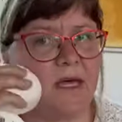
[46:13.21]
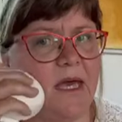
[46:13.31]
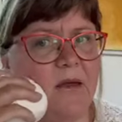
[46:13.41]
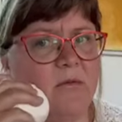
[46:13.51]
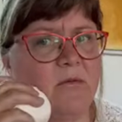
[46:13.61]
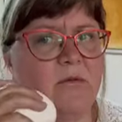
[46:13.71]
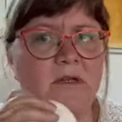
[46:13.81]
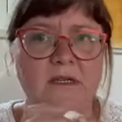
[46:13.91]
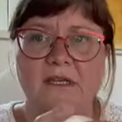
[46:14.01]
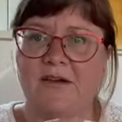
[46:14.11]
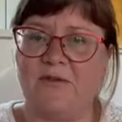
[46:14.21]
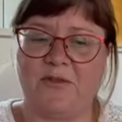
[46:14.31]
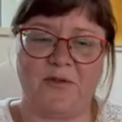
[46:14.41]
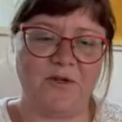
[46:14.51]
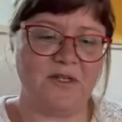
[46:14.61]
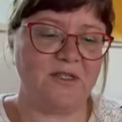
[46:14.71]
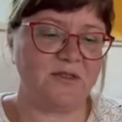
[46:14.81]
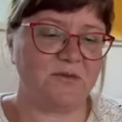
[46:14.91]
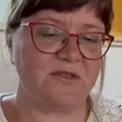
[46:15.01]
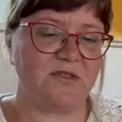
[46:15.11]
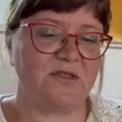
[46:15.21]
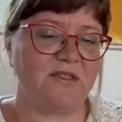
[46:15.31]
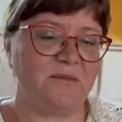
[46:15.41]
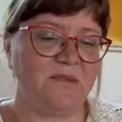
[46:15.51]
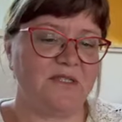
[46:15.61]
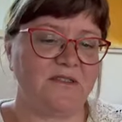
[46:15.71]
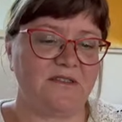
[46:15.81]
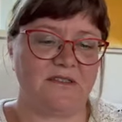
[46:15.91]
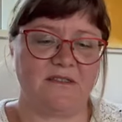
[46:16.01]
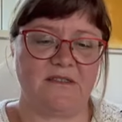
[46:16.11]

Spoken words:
I wouldn't have thought this was cotton because